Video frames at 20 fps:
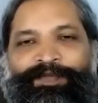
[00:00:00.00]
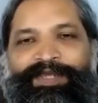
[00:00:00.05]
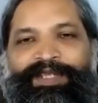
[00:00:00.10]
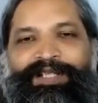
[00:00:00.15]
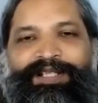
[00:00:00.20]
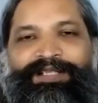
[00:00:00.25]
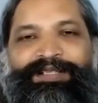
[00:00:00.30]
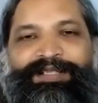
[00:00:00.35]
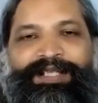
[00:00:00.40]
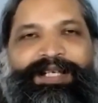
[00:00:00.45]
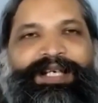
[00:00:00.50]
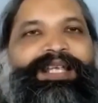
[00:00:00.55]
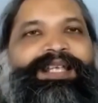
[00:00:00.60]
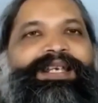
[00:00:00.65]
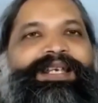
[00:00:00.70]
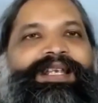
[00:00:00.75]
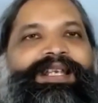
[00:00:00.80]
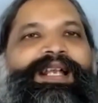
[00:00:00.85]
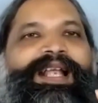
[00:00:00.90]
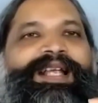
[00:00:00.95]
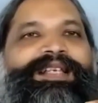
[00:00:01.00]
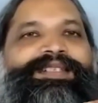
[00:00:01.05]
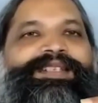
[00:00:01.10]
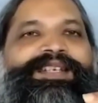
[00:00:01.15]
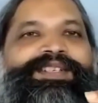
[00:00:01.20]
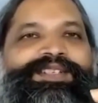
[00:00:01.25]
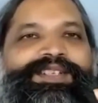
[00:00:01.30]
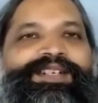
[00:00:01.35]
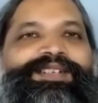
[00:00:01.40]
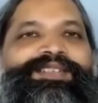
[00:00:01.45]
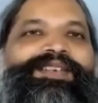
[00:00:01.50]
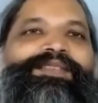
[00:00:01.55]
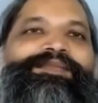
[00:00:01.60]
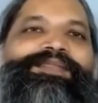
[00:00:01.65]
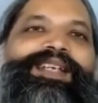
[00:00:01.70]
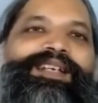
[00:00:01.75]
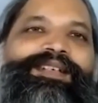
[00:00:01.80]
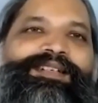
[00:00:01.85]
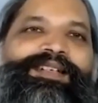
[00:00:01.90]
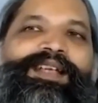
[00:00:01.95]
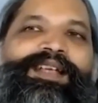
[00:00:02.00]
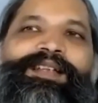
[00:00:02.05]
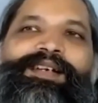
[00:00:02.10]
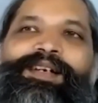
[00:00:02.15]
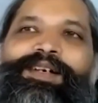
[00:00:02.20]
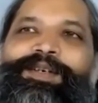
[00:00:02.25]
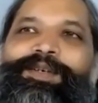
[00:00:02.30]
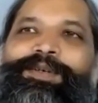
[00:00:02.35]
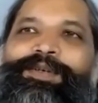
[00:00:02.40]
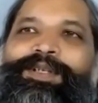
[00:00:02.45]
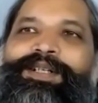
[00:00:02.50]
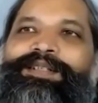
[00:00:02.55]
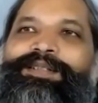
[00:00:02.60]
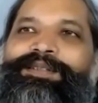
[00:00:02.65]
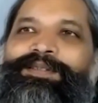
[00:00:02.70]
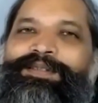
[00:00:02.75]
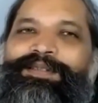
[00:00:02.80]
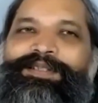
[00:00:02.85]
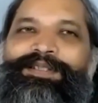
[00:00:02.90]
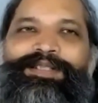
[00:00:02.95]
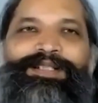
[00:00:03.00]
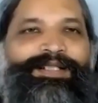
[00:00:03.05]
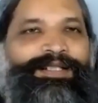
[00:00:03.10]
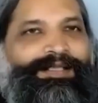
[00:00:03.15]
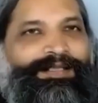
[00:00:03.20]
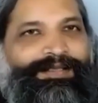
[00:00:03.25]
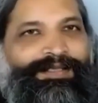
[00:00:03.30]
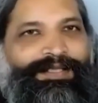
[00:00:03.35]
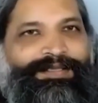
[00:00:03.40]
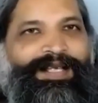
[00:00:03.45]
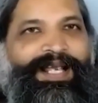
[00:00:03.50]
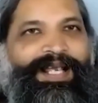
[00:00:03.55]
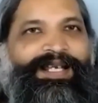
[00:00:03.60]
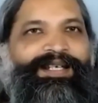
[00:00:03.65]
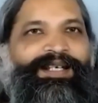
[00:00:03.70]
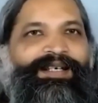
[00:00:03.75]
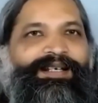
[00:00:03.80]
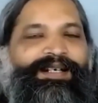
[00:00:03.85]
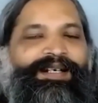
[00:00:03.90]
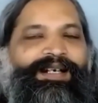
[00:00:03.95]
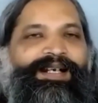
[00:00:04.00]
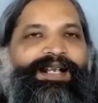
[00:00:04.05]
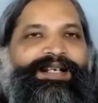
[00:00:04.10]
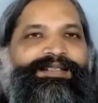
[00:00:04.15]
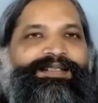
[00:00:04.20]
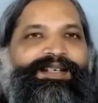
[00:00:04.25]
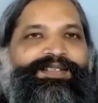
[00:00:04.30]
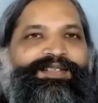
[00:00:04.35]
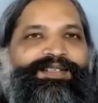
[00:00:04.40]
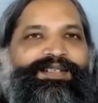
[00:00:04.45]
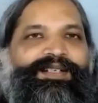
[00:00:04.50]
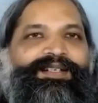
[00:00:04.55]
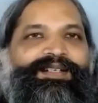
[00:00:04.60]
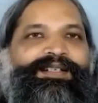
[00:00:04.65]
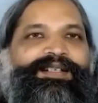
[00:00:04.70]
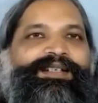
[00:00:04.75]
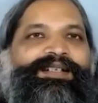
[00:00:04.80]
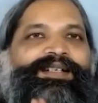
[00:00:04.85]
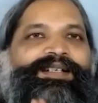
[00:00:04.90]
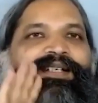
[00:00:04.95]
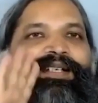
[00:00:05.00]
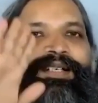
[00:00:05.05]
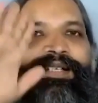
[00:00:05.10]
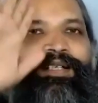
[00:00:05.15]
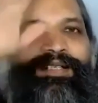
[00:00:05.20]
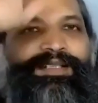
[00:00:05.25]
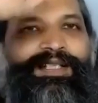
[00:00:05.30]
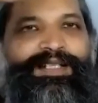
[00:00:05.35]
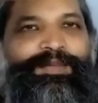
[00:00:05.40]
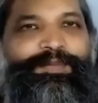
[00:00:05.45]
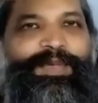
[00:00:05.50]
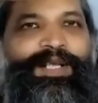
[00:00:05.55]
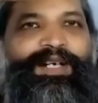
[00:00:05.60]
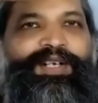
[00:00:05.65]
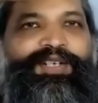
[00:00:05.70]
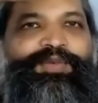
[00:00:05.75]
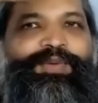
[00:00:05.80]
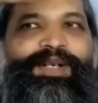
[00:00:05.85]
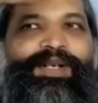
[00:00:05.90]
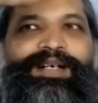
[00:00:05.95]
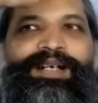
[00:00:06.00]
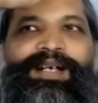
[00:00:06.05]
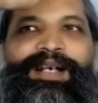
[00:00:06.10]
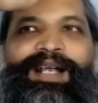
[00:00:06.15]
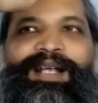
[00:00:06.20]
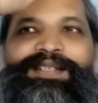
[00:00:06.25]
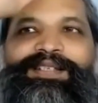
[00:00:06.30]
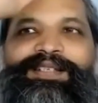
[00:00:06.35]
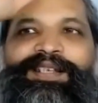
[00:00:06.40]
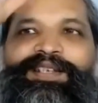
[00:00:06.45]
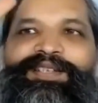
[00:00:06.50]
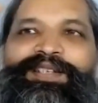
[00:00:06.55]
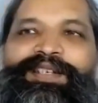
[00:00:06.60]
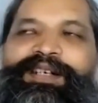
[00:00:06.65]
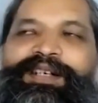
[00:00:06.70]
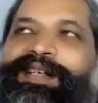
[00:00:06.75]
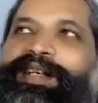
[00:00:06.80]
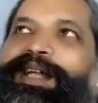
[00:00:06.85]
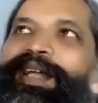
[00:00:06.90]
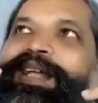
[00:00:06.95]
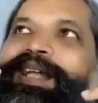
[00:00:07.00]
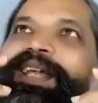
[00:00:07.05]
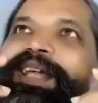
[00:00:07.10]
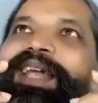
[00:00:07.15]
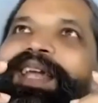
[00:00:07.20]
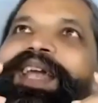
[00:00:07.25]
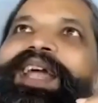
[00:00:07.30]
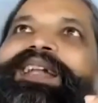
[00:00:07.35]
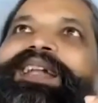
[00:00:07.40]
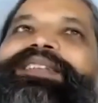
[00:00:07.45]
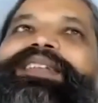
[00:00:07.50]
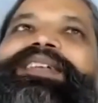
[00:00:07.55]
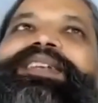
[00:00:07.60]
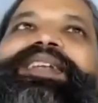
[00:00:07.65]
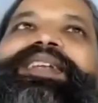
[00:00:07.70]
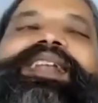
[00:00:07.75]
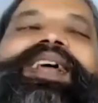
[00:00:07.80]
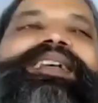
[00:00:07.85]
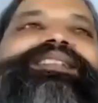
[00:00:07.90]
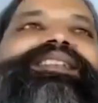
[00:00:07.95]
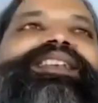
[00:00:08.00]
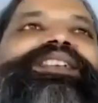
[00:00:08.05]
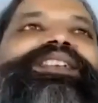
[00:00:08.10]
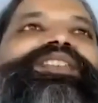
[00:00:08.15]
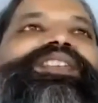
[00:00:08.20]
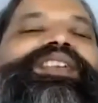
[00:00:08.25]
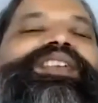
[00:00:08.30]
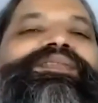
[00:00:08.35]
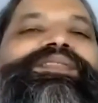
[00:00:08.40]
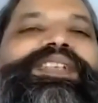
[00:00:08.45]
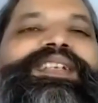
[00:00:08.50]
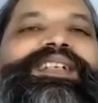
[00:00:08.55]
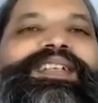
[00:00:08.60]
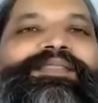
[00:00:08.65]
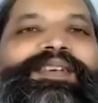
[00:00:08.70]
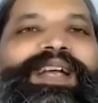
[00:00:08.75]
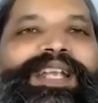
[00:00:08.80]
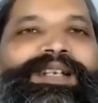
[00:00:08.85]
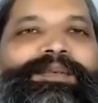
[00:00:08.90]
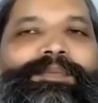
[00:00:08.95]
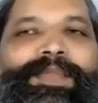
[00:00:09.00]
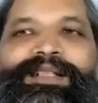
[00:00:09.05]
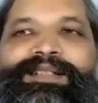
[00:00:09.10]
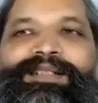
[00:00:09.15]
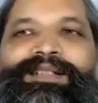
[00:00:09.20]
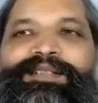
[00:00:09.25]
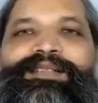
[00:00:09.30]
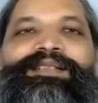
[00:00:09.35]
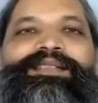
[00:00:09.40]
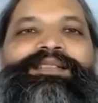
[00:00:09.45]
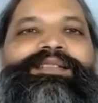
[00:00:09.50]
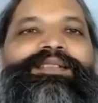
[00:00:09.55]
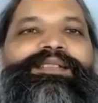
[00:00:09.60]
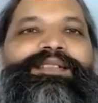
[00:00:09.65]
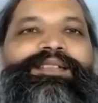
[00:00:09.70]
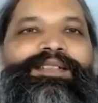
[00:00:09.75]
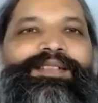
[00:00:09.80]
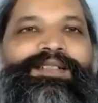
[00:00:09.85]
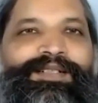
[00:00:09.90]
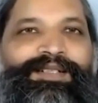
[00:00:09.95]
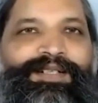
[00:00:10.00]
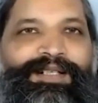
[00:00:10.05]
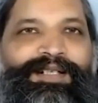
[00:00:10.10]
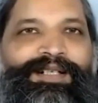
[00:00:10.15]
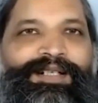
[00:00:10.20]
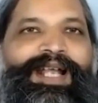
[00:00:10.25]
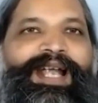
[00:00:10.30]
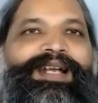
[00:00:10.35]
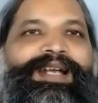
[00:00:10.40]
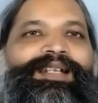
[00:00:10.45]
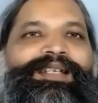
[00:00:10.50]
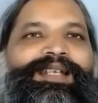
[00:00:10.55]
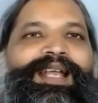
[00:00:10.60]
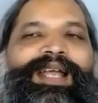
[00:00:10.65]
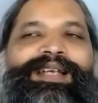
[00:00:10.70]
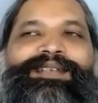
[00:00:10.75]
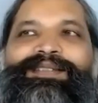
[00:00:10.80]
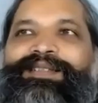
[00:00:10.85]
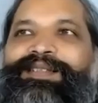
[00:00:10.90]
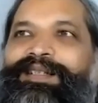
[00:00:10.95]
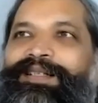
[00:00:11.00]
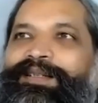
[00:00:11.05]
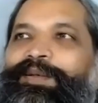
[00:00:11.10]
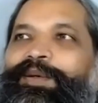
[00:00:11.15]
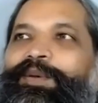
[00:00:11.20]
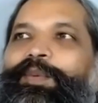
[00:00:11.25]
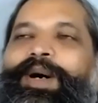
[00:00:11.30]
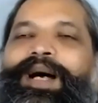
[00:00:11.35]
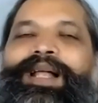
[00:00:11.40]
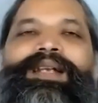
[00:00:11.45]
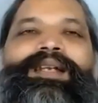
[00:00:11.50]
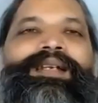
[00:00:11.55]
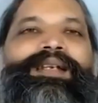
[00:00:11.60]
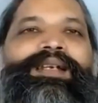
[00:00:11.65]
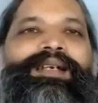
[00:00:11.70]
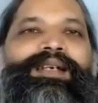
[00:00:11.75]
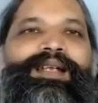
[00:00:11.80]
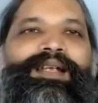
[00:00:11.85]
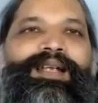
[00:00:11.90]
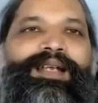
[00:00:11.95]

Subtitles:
the three realizations of the integral yoga: the psychic realization, the spiritual realization, and the realization of the Divine Mother, and as the one